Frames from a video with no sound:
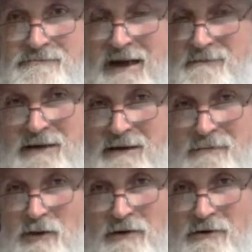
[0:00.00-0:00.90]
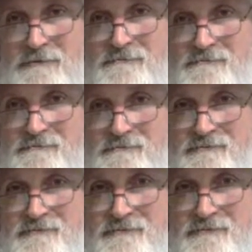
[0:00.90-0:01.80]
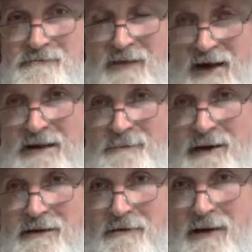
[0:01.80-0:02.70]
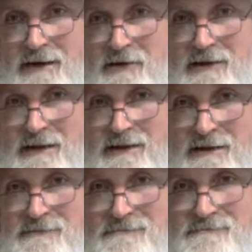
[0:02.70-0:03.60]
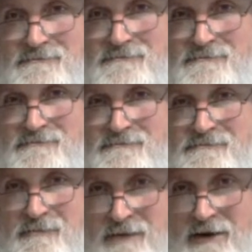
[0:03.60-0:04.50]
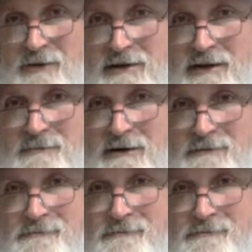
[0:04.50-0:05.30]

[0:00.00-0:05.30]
I'm not immortal. I depend on my Creator, my Redeemer.